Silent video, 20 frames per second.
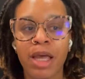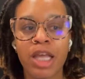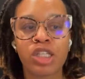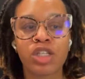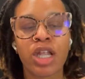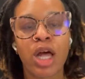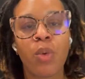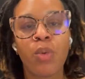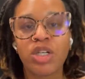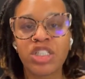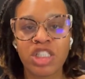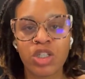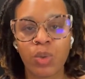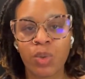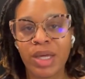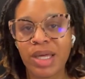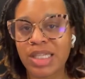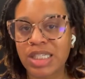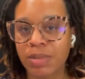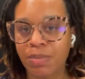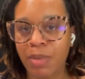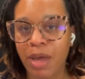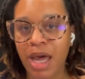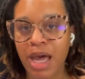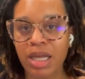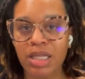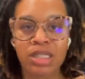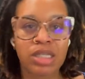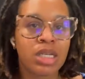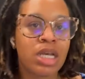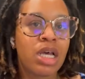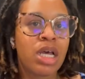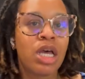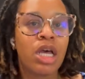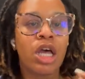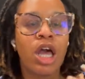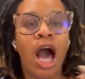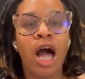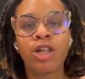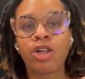So like, what should we expect?
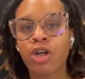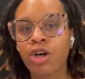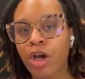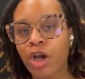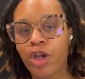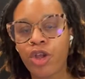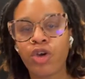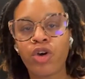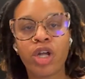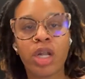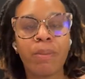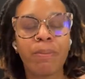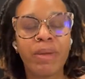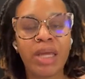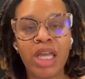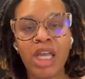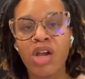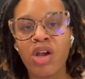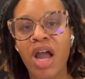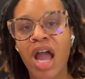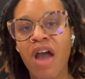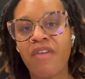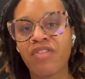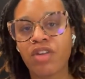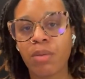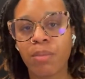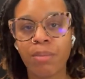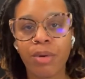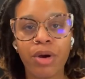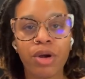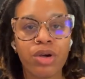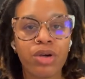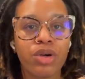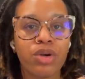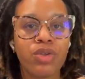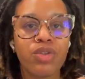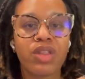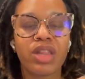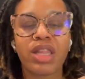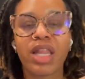How long are you going to be here after
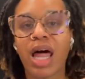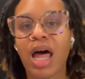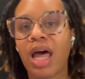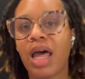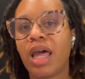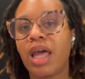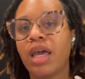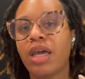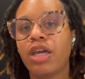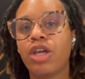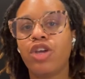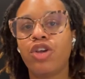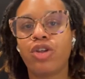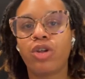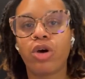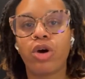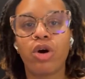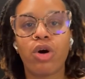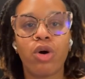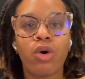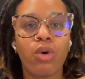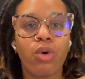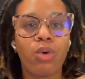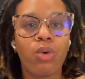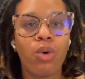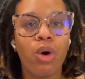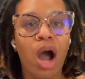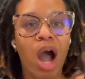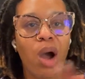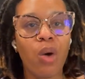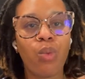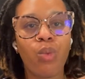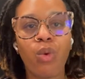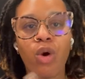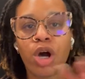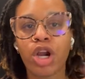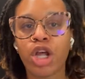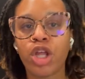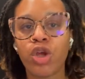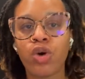birth? Like,
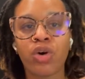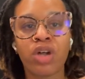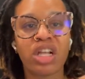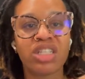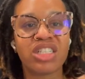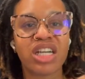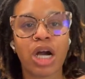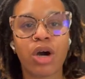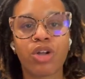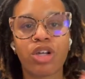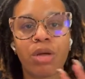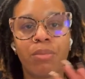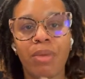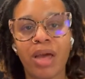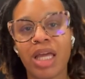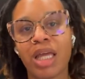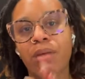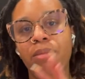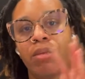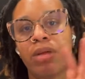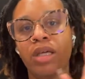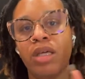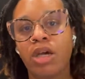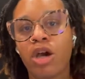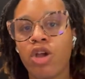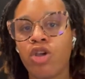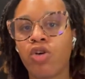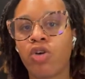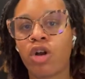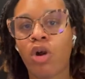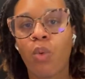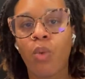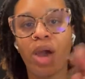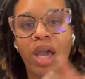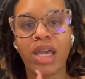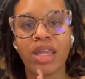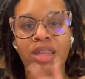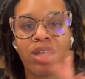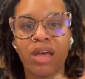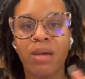what are you going to check on the baby? Are you going to
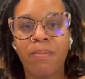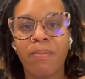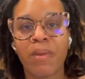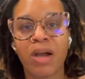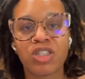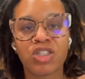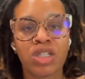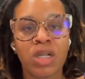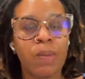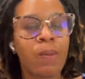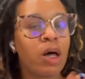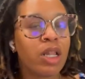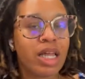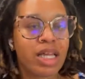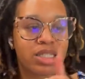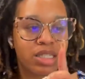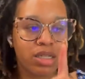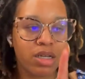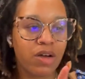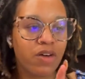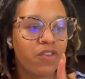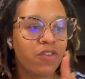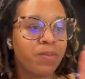weigh them, measure them, all that stuff?